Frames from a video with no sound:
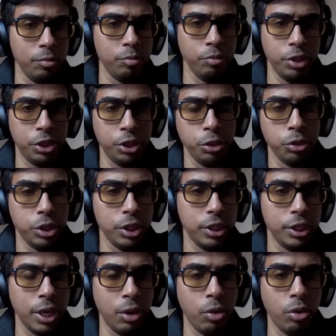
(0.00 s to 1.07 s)
which uses
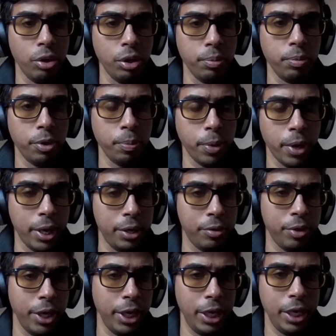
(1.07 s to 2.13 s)
their own
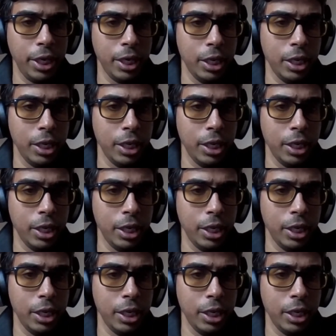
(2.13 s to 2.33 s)
proprietary